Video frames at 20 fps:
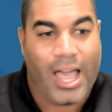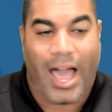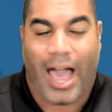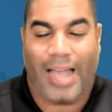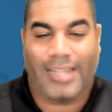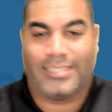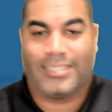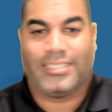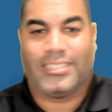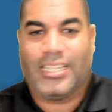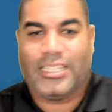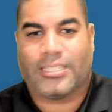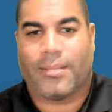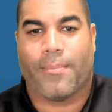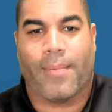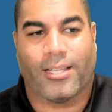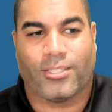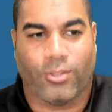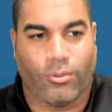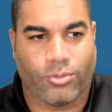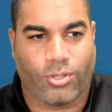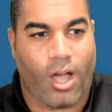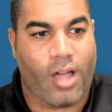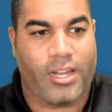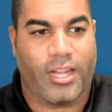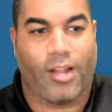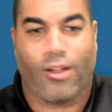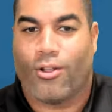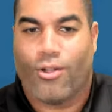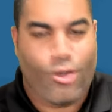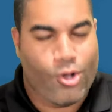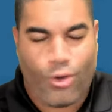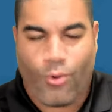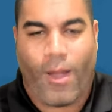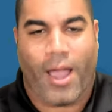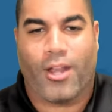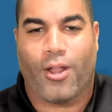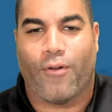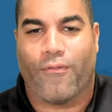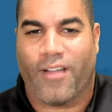I see some of my students on here who
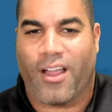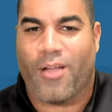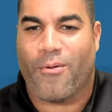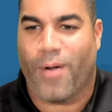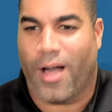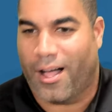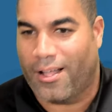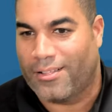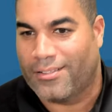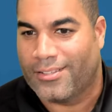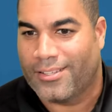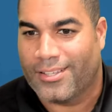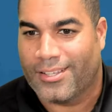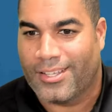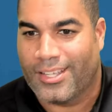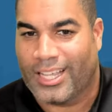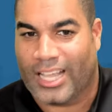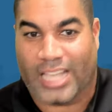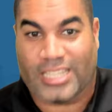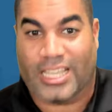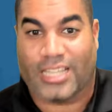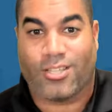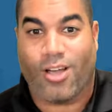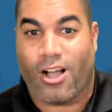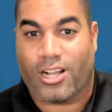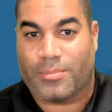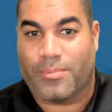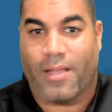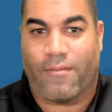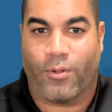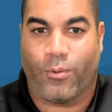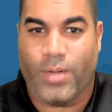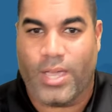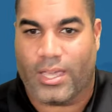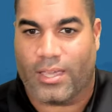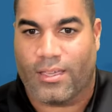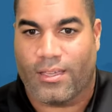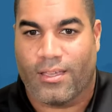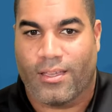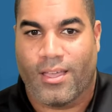I know very well because they talk to me every
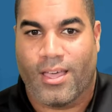week.